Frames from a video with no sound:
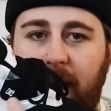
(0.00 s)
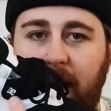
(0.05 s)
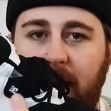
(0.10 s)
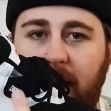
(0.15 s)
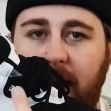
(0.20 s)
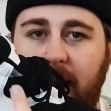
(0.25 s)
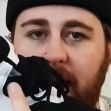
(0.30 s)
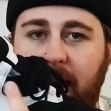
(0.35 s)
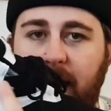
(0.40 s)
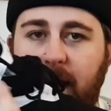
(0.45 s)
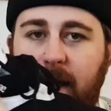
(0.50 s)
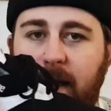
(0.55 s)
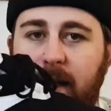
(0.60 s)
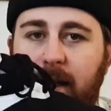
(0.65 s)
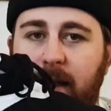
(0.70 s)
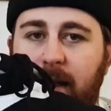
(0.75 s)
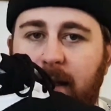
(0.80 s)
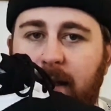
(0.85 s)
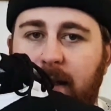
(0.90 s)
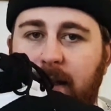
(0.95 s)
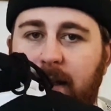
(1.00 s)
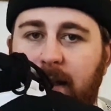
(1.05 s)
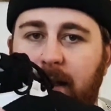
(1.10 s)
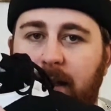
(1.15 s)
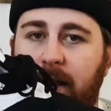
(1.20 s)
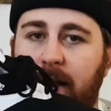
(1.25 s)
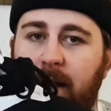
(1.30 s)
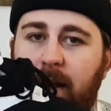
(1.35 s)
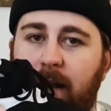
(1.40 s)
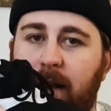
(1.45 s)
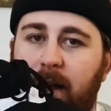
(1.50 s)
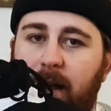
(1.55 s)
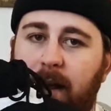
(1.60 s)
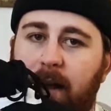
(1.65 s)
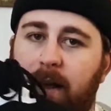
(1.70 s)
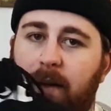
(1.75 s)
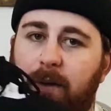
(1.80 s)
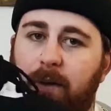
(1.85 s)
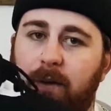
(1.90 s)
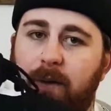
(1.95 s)
here.
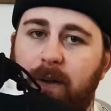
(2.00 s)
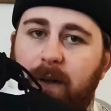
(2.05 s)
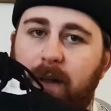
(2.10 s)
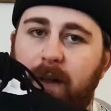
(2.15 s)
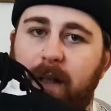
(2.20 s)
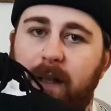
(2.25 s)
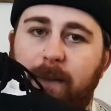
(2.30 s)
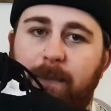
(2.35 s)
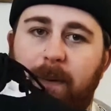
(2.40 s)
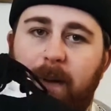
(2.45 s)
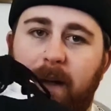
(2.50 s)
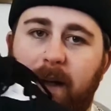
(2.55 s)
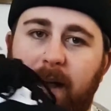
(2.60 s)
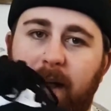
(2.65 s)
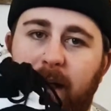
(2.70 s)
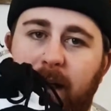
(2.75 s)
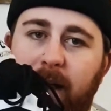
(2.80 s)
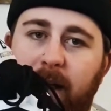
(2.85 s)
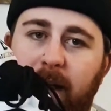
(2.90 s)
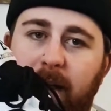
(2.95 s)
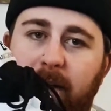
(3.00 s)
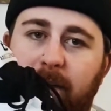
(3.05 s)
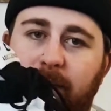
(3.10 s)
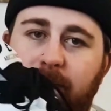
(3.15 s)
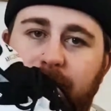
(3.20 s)
And also this part here.